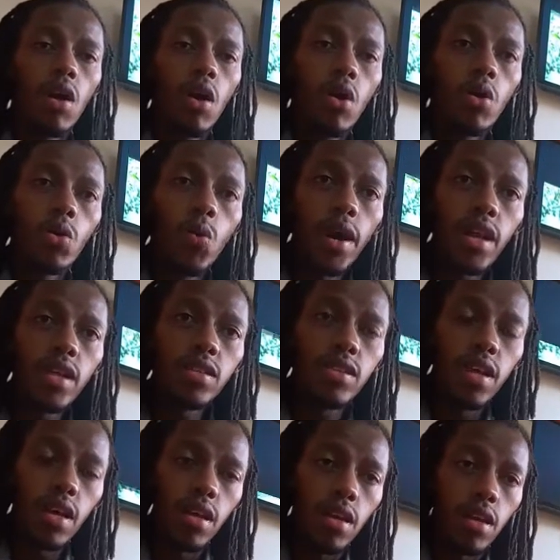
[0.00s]
On
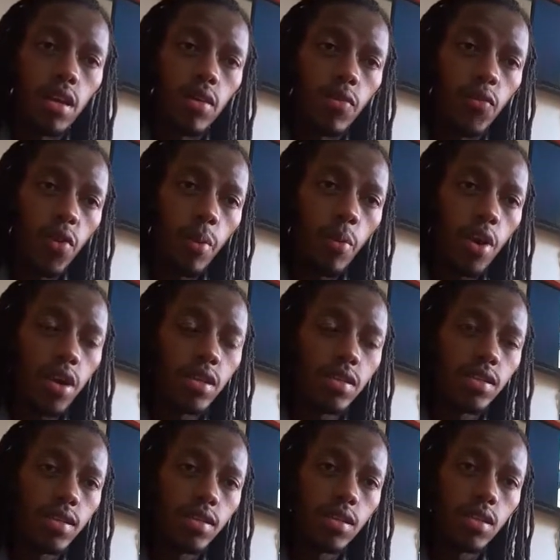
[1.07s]
Wednesday, February
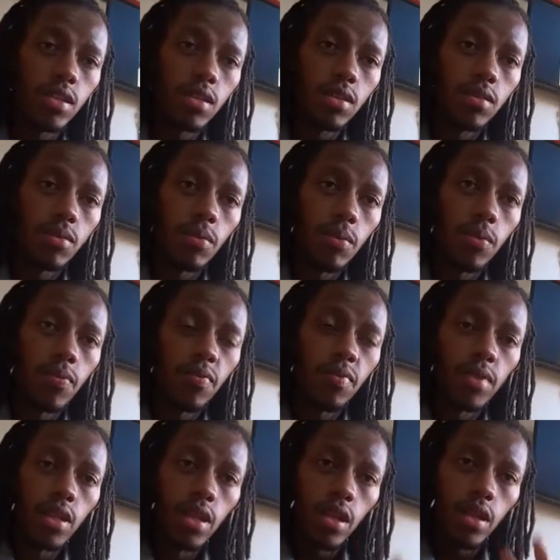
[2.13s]
6th,
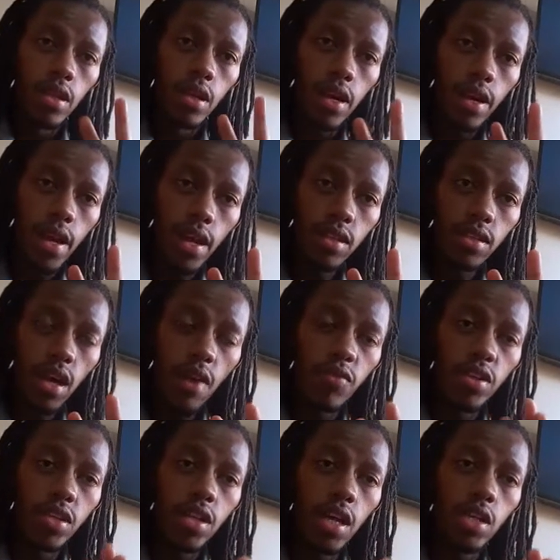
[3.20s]
3 days
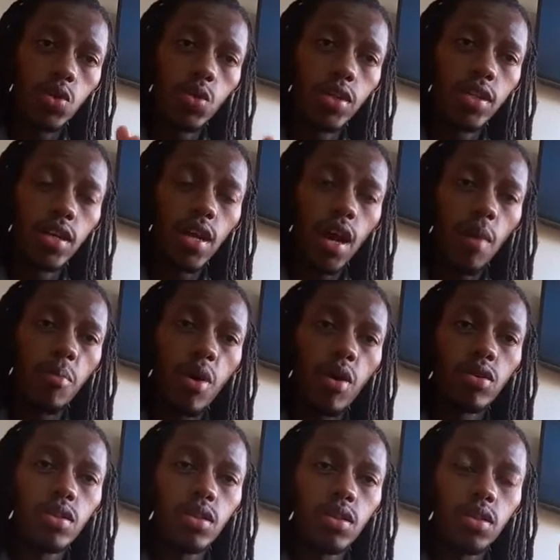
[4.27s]
after she had tweeted
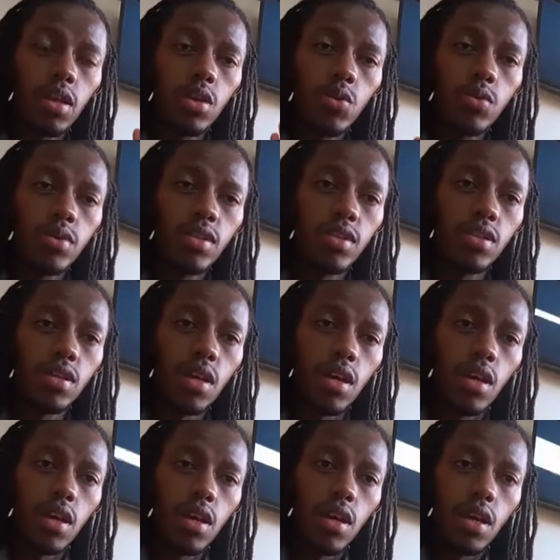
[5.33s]
about the youths
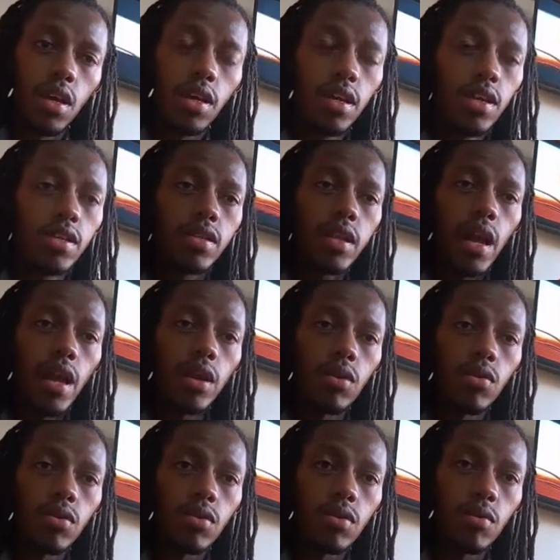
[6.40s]
in Islando
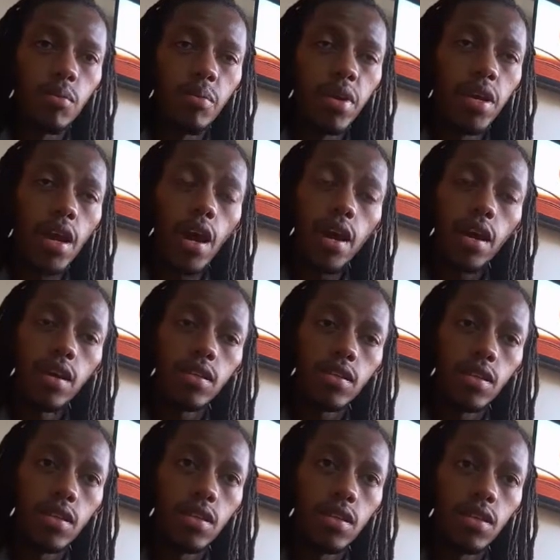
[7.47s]
being
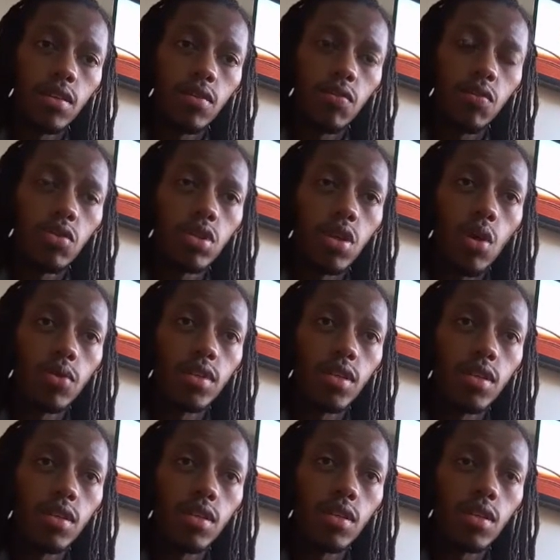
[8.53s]
arrested for touting,